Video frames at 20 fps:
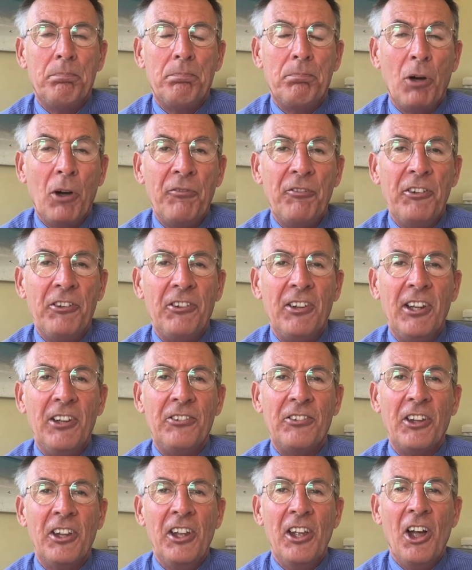
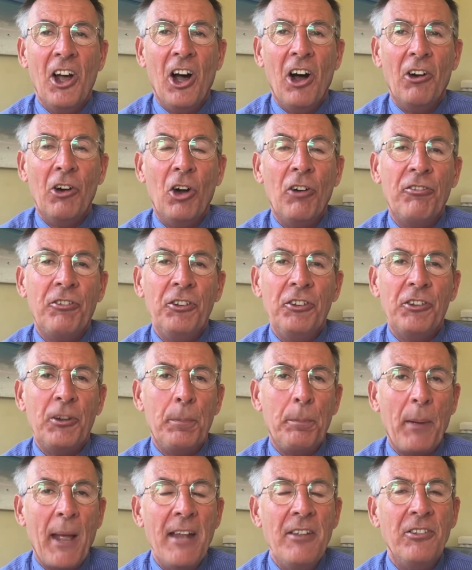Prophecies are often
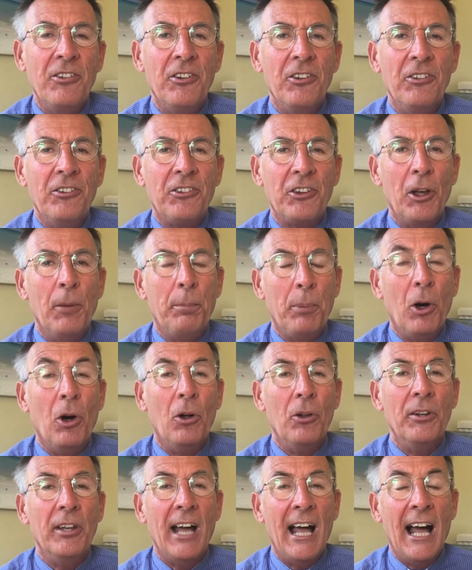dependent
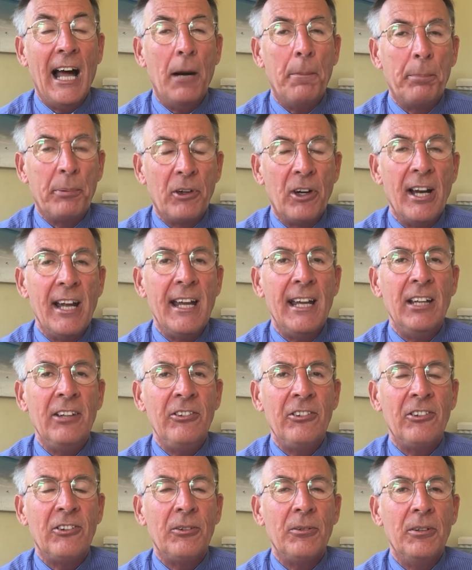upon our
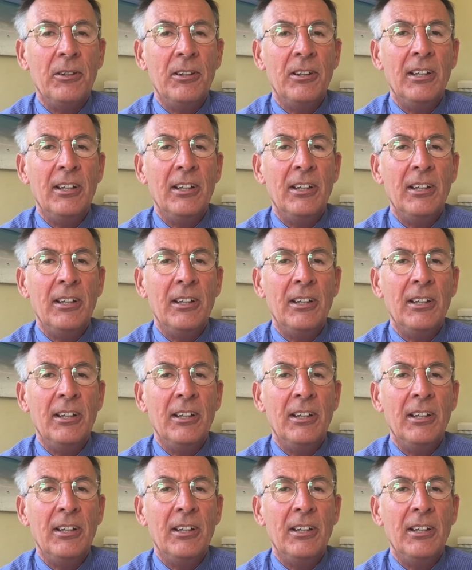prayers